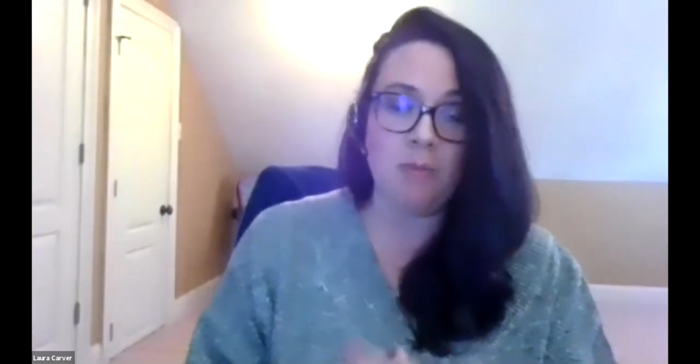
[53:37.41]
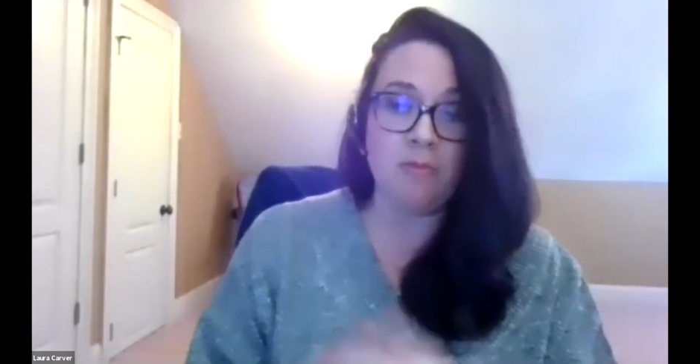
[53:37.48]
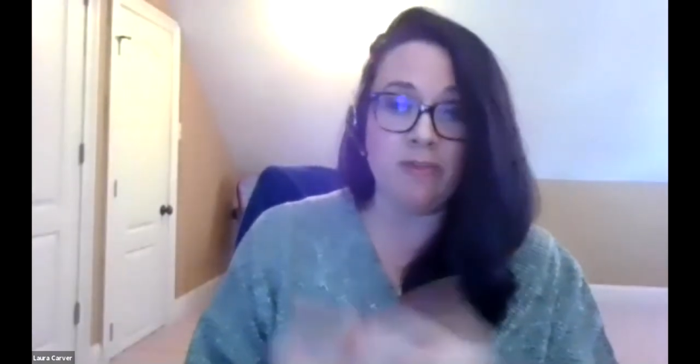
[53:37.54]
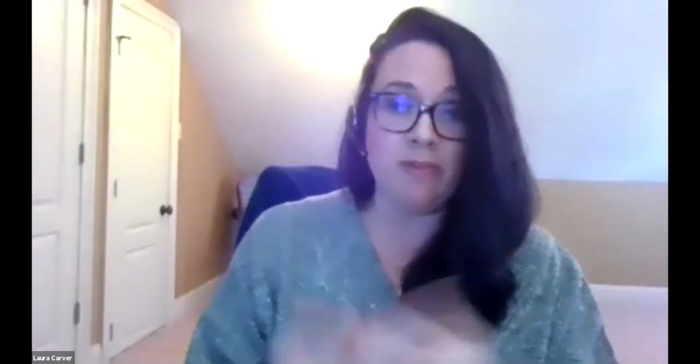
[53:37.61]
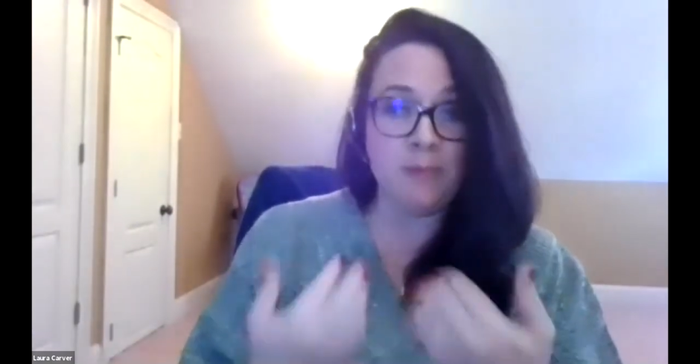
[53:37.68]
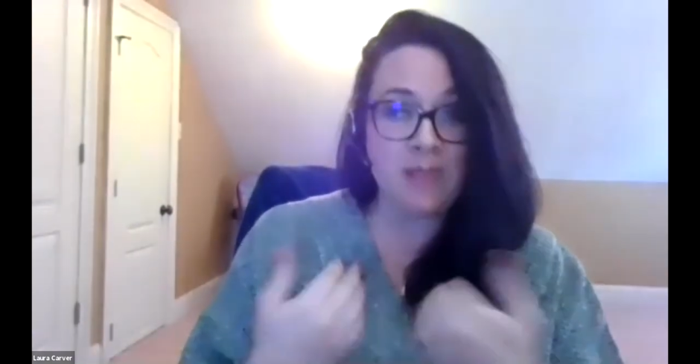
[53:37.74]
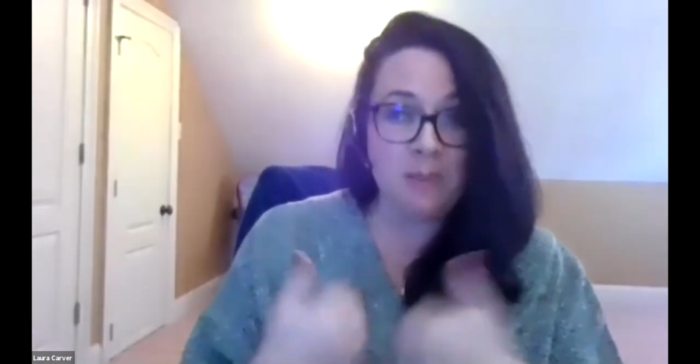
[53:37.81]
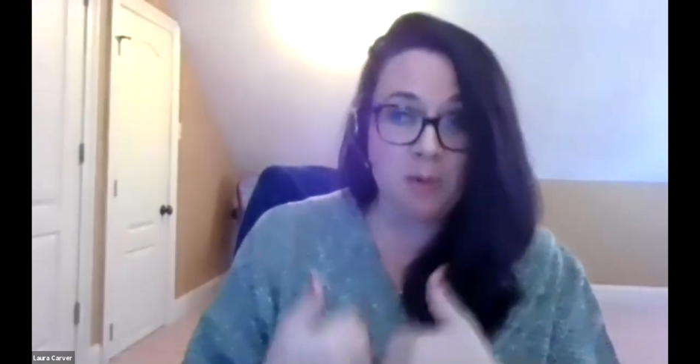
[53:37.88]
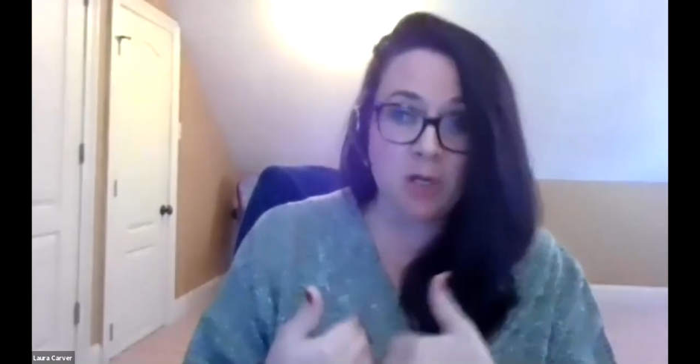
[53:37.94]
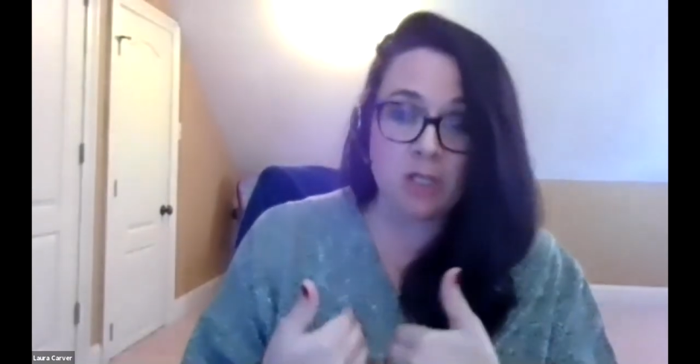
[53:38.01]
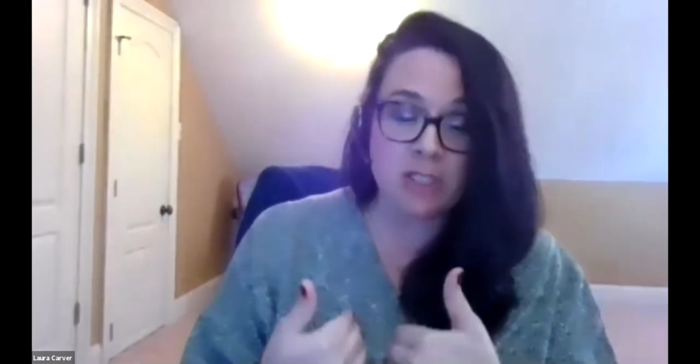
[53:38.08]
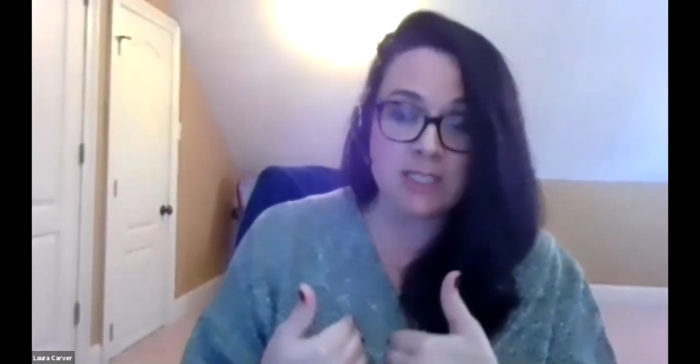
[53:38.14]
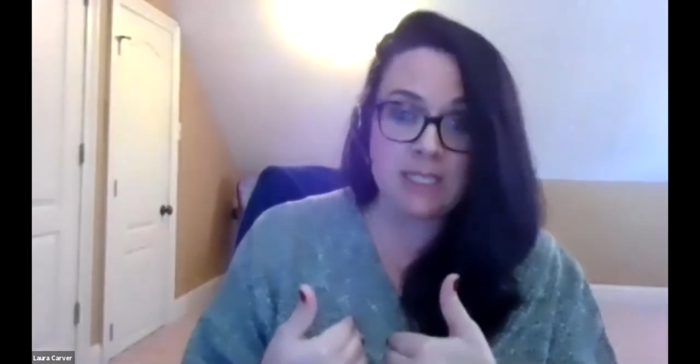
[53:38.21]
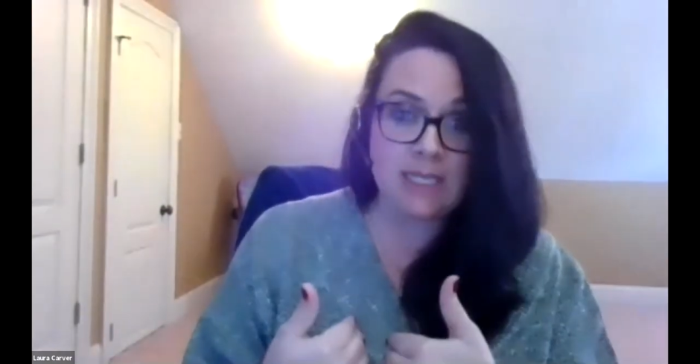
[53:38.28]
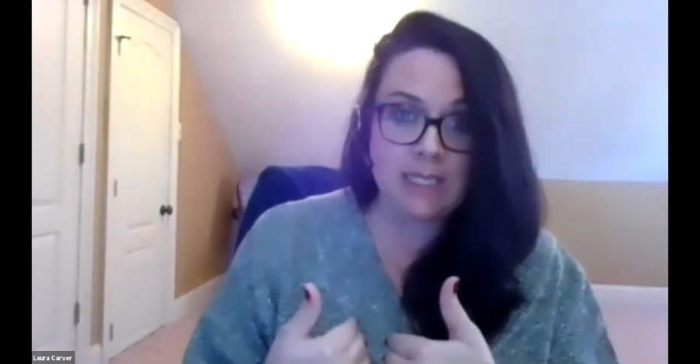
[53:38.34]
For me
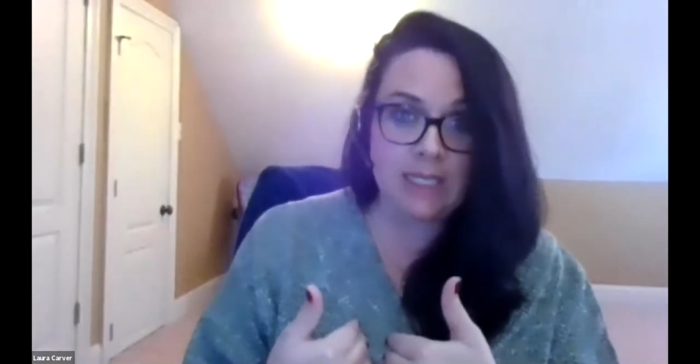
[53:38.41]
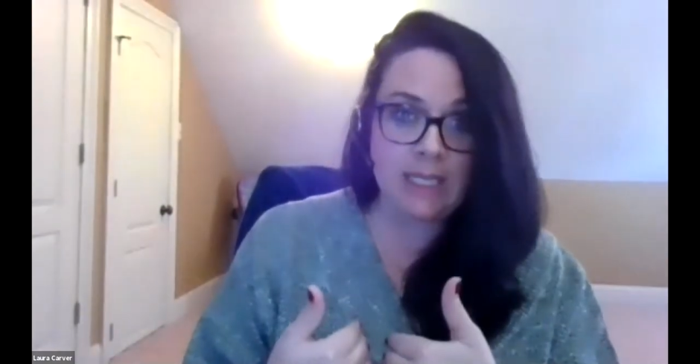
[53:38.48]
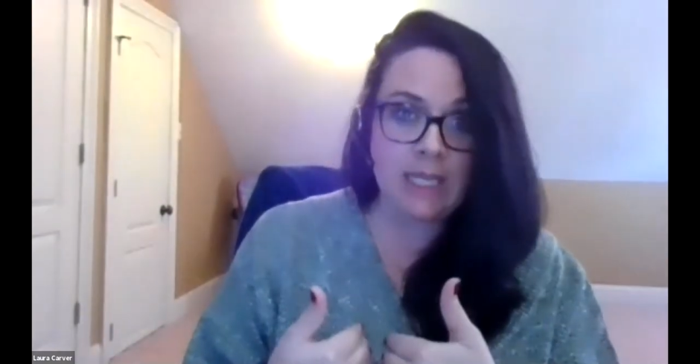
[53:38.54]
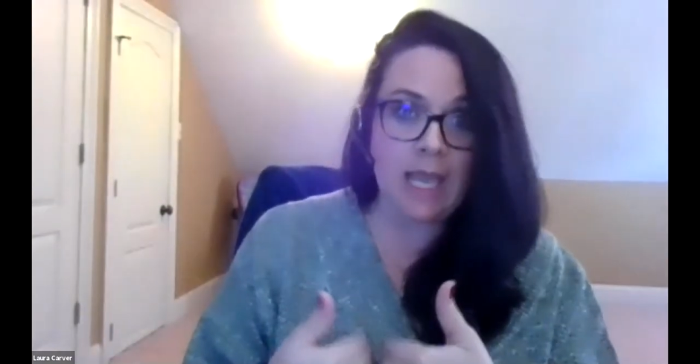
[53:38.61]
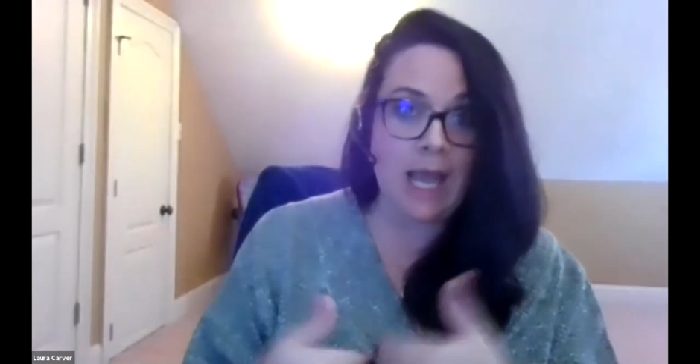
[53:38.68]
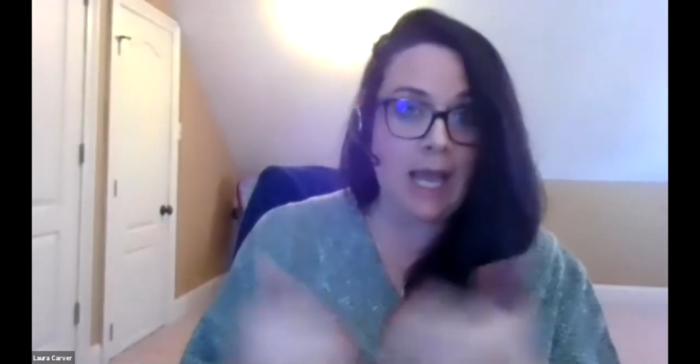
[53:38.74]
personally,